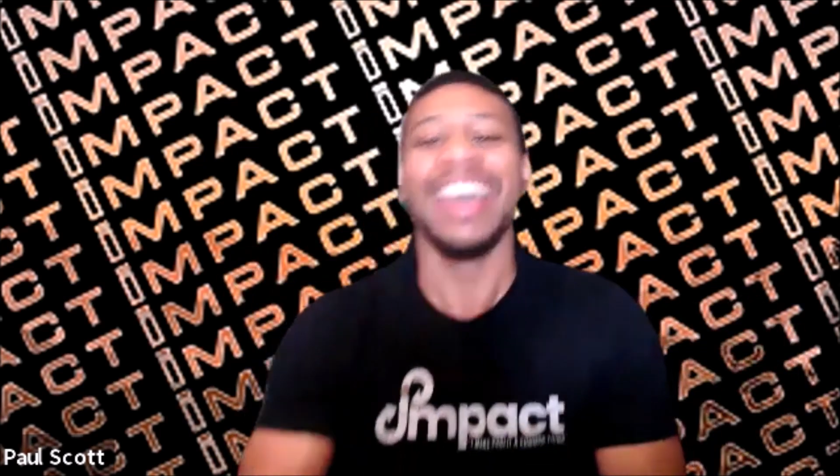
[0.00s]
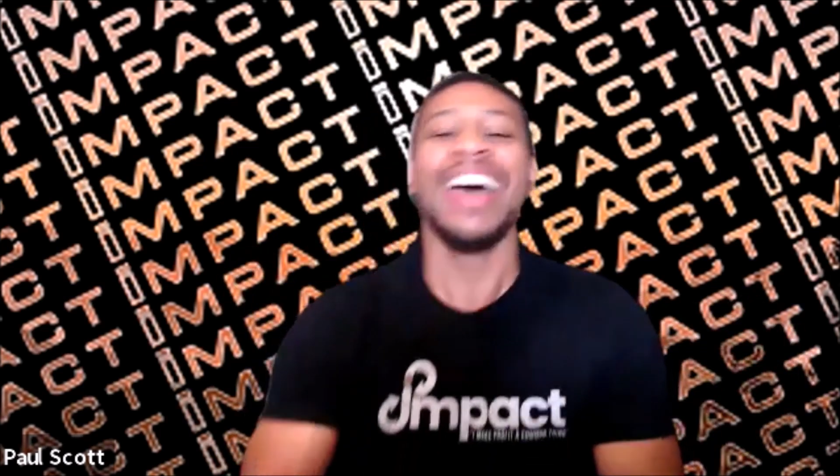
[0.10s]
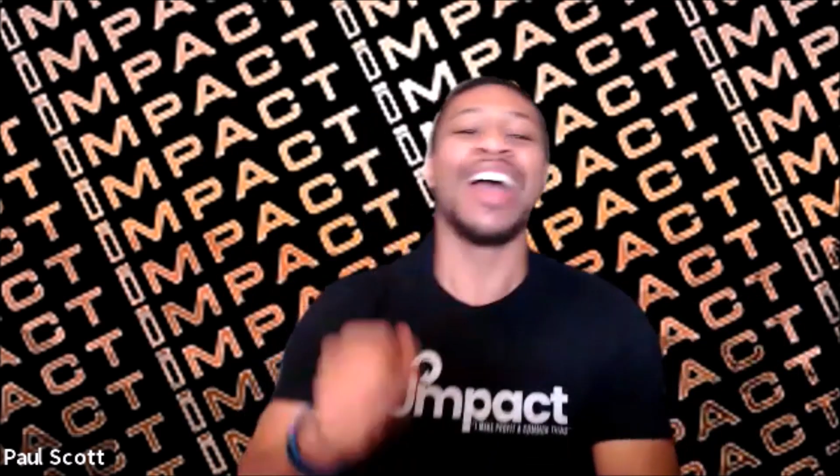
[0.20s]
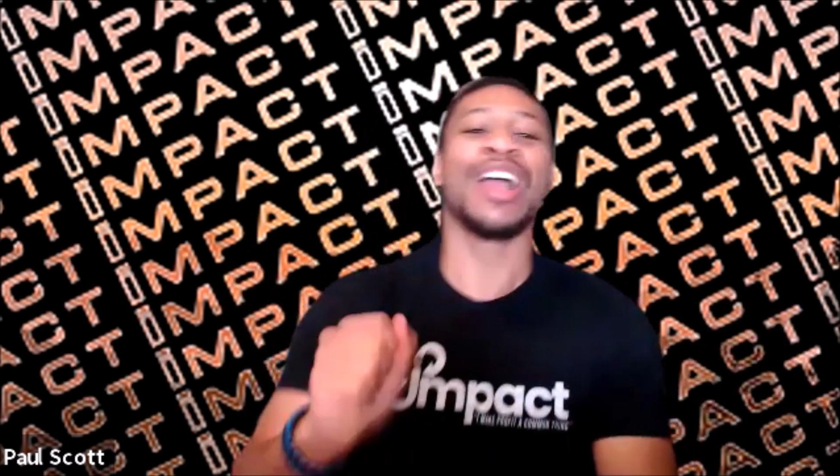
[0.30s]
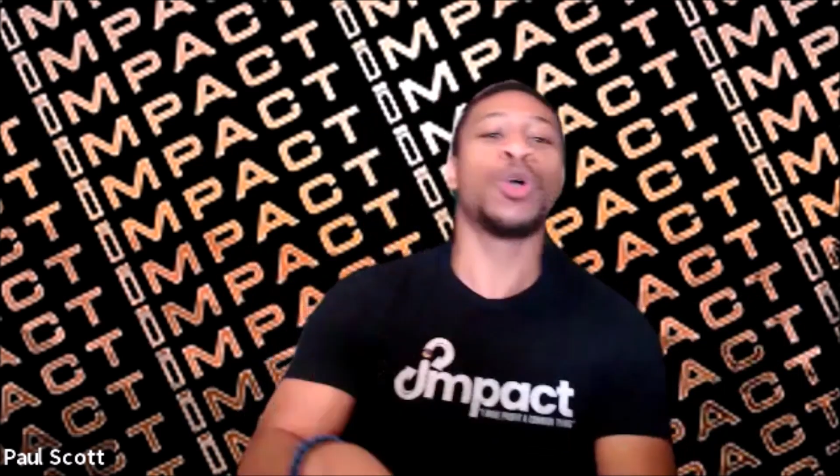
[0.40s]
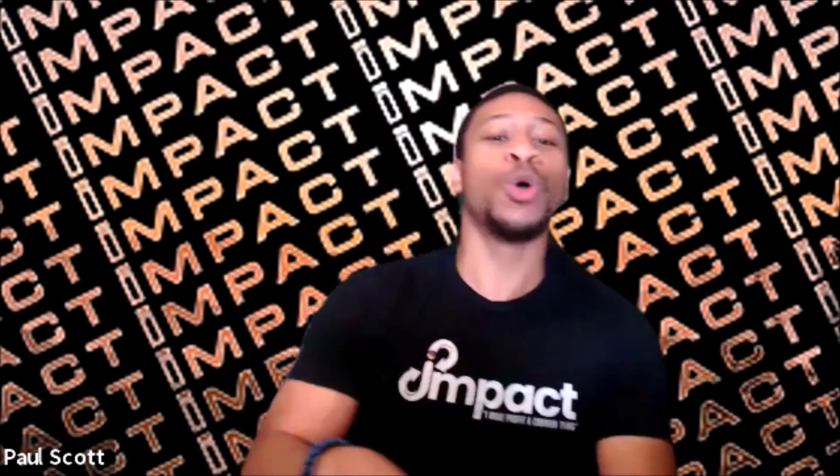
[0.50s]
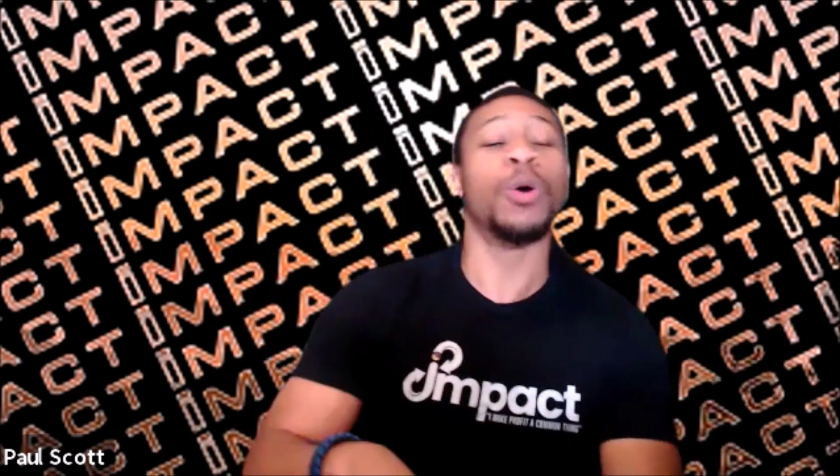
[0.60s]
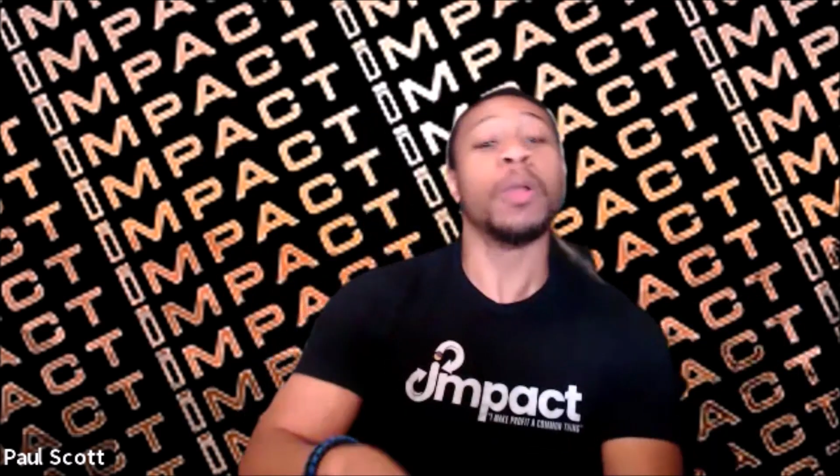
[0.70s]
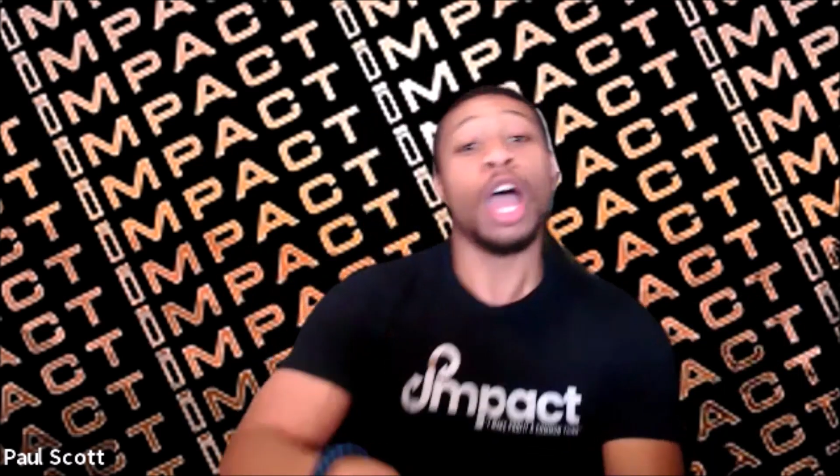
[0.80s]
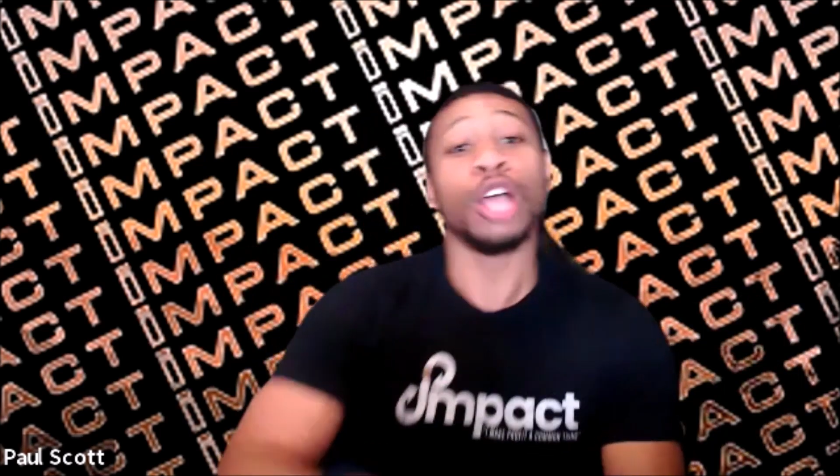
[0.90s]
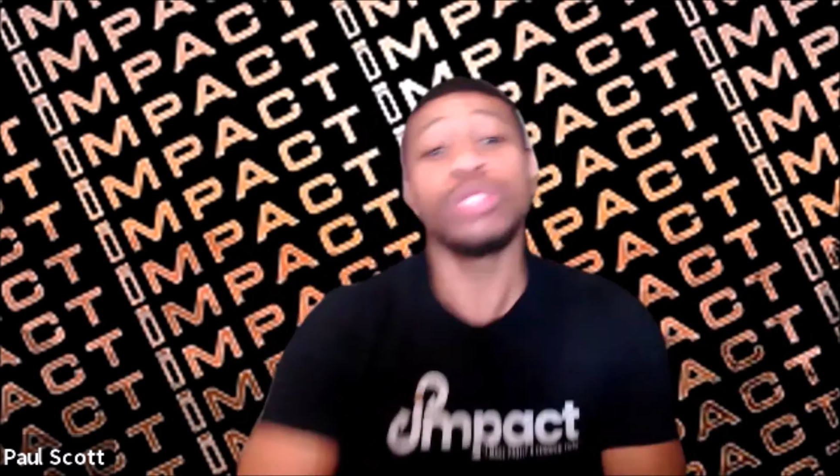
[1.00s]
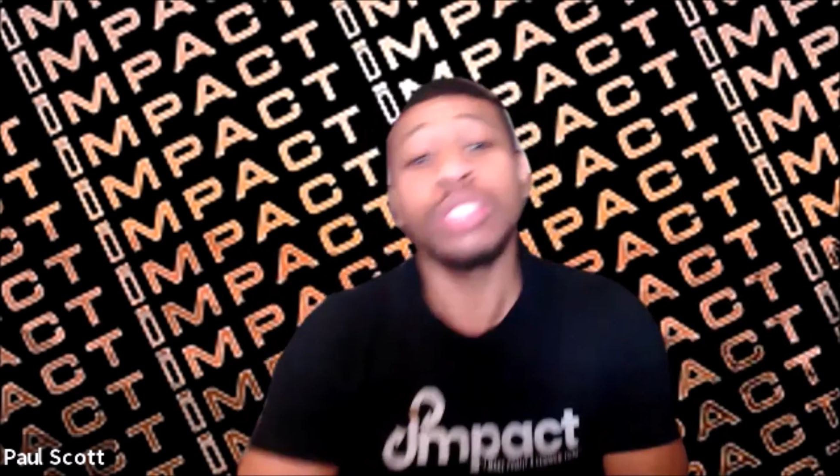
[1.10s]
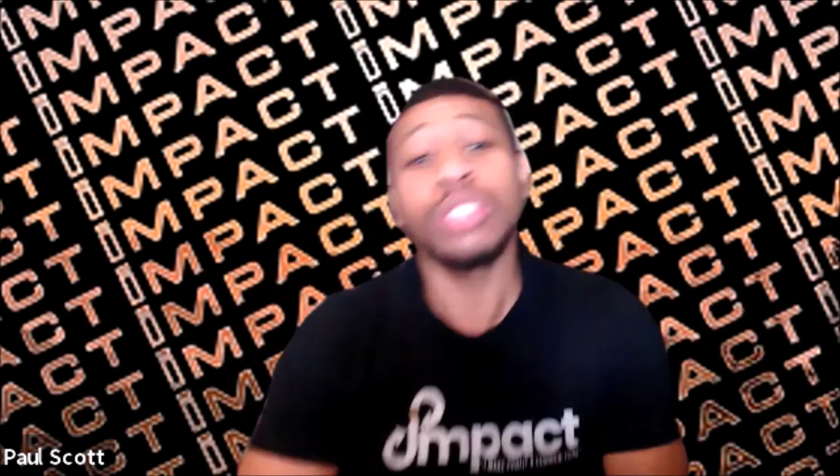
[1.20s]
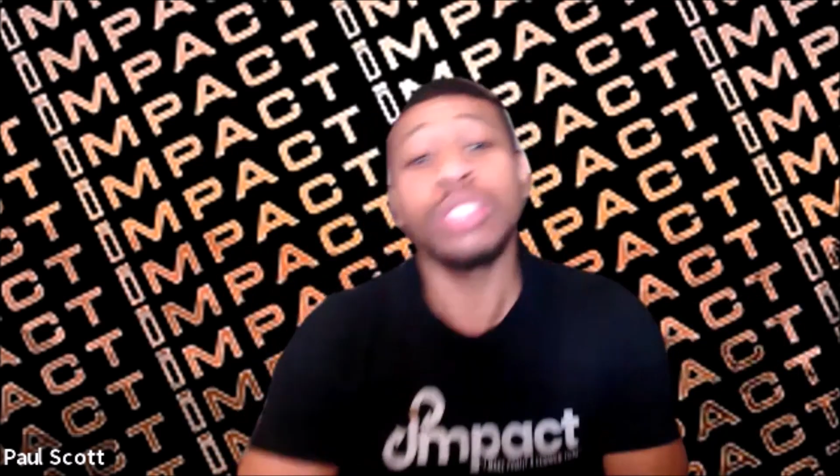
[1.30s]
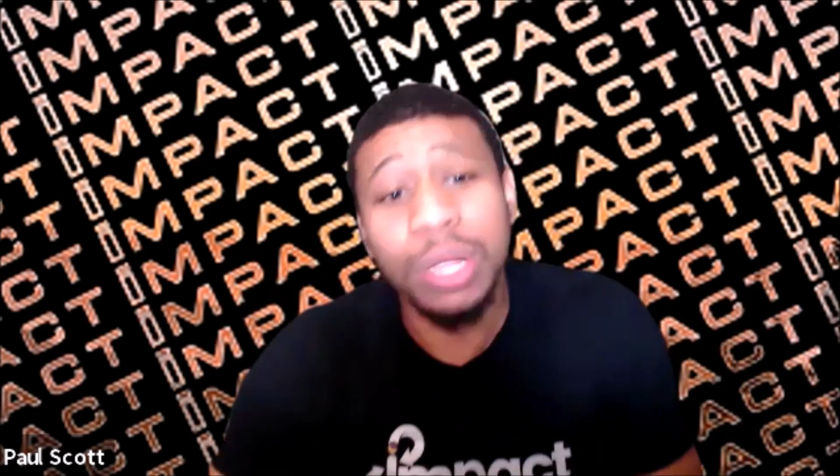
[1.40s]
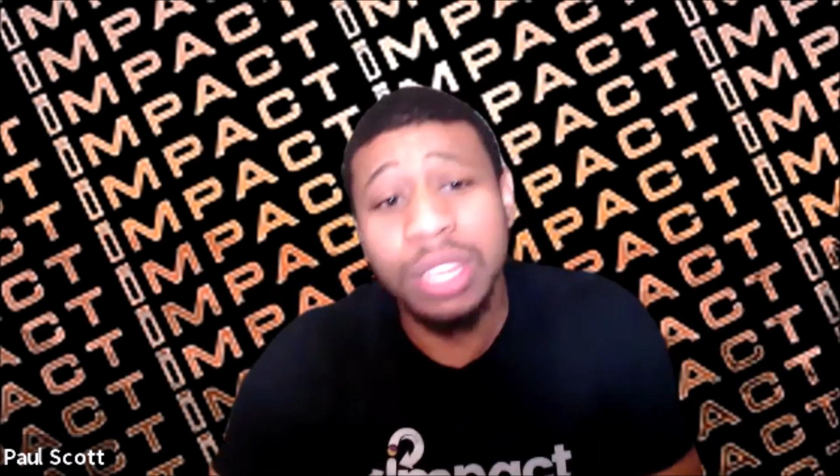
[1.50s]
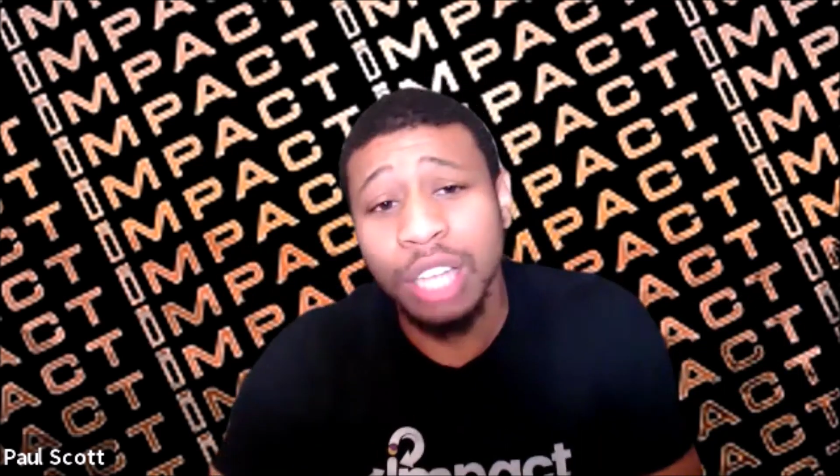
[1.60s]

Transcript: All right, cool. Are you still gonna want the